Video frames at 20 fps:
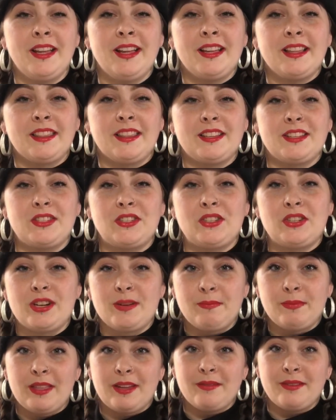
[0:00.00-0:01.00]
The
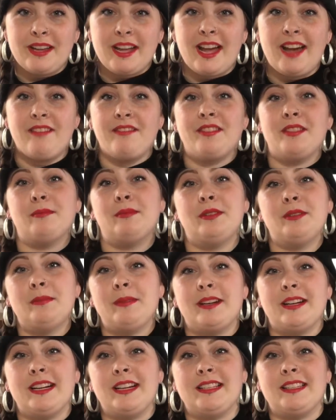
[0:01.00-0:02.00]
strip that we have the
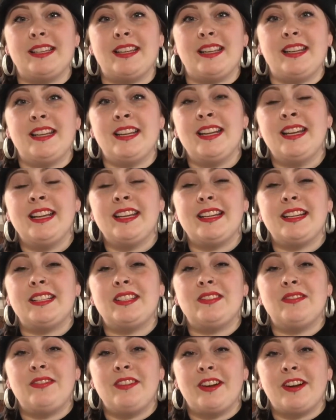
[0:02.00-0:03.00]
blueberries in gets
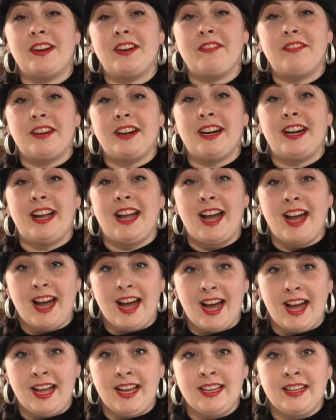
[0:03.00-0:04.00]
very, very
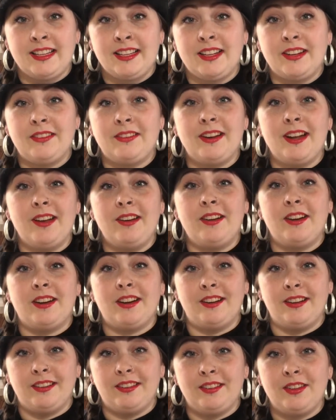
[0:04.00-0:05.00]
hot. Around
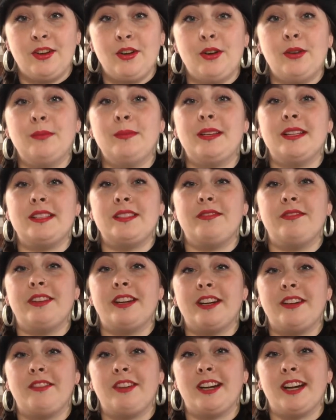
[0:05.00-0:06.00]
our home gets
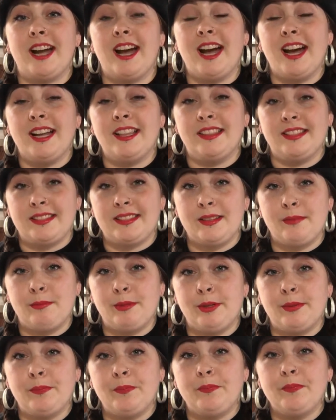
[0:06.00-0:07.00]
very, very hot in the
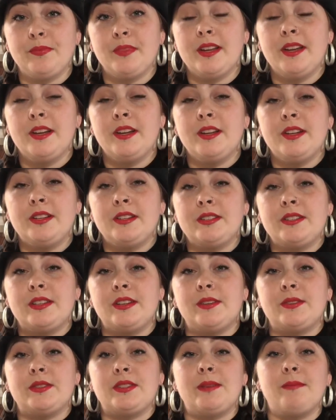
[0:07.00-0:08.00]
summer.
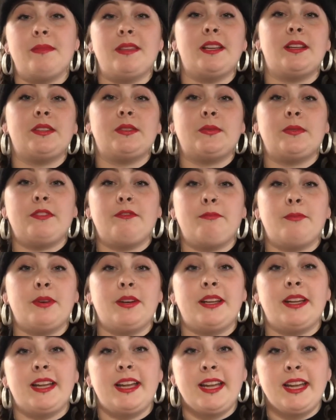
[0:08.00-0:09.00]
So some things we've
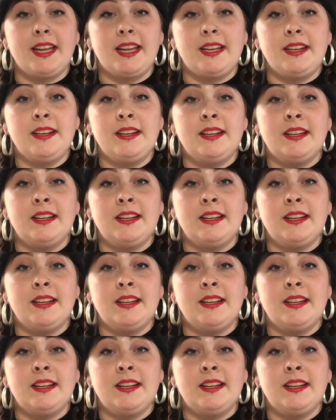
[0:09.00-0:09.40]
put in,